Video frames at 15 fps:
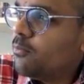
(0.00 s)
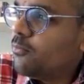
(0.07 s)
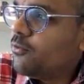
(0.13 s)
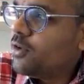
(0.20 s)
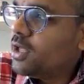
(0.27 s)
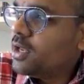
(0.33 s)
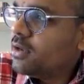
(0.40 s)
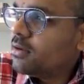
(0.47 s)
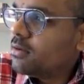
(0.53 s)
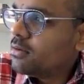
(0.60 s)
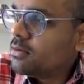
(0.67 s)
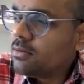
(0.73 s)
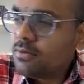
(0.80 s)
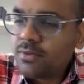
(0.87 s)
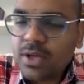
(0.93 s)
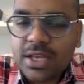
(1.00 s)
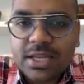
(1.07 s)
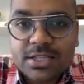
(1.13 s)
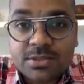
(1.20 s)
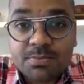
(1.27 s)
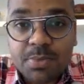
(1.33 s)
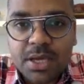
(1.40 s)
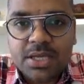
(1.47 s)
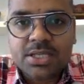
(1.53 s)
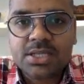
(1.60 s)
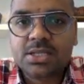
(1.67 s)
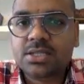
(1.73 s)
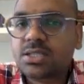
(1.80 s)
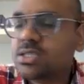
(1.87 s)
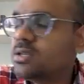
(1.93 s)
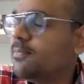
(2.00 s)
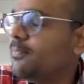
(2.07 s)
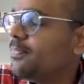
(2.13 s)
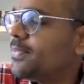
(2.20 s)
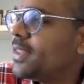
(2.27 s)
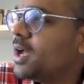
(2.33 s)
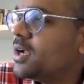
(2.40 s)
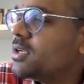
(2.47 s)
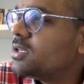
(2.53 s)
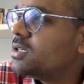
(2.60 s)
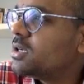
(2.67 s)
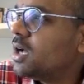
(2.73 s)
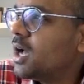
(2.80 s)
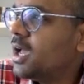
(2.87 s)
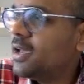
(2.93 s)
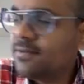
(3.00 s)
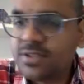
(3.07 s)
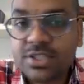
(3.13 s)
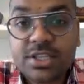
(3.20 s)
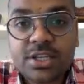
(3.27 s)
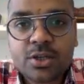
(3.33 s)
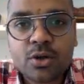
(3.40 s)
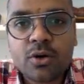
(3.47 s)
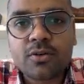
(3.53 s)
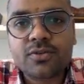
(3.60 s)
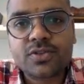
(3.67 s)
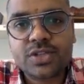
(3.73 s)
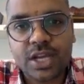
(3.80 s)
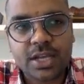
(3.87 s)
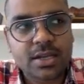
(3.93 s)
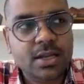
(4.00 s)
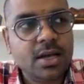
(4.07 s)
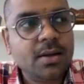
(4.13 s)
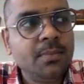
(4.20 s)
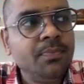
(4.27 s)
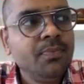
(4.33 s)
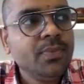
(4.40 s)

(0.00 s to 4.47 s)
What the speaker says: various patients that I have seen of China,